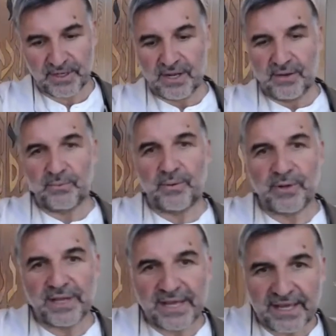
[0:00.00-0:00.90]
when
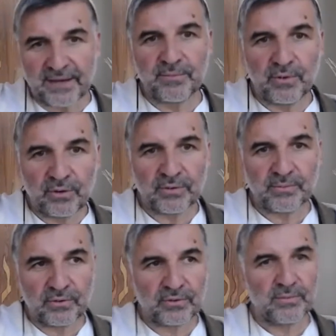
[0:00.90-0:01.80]
we hear more and
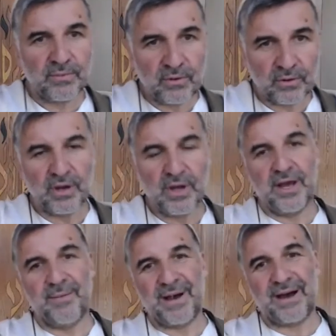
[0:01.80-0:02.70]
more and more
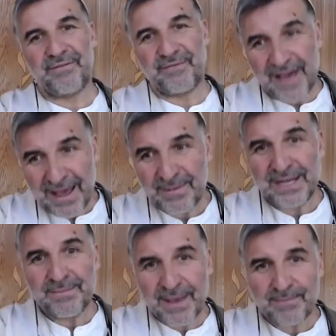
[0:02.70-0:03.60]
about
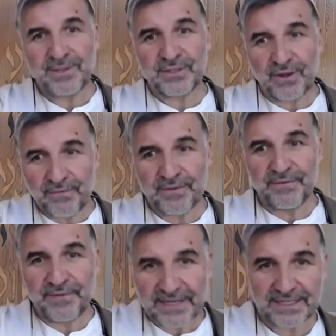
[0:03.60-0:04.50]
family members of the
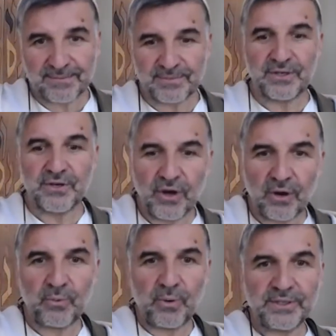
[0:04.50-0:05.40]
victims
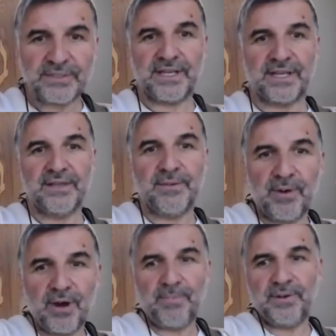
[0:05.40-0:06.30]
not wanting the
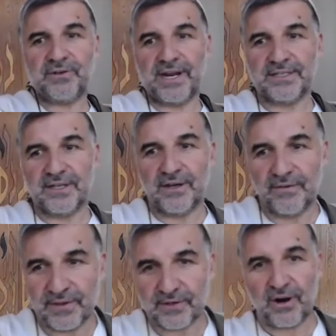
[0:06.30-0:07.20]
perpetrator of
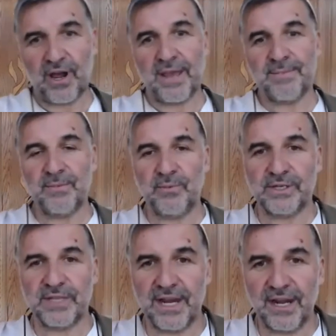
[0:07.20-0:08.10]
the crime in which
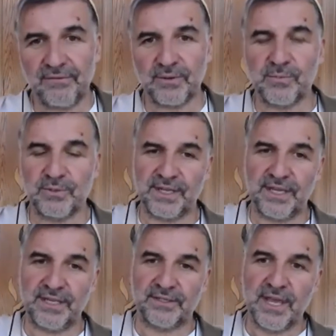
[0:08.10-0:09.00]
their loved one was
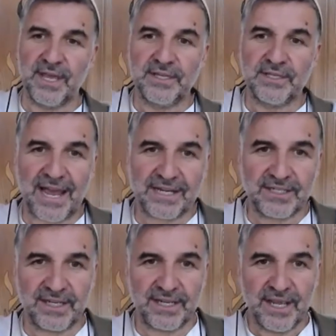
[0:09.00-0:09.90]
killed to
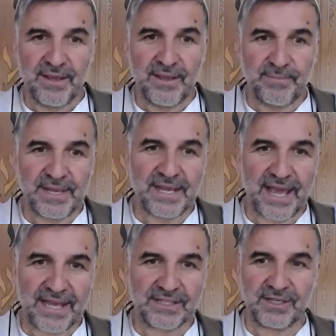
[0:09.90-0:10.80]
actually be
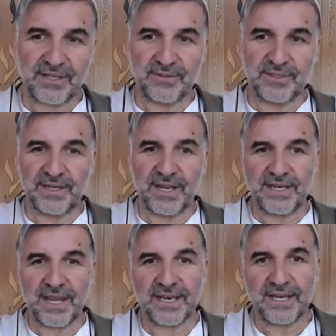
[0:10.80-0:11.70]
executed, and
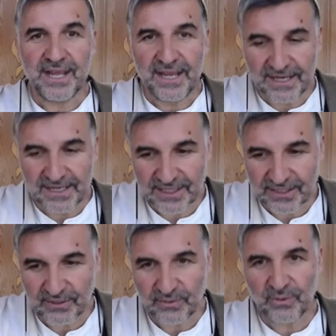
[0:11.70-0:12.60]
yet it is
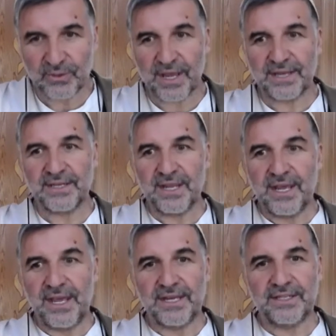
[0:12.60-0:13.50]
ignored, and
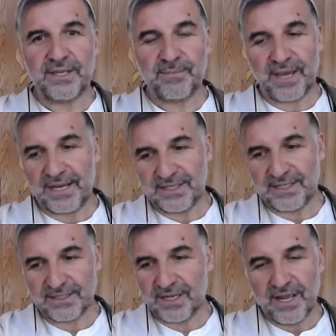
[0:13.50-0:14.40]
in some cases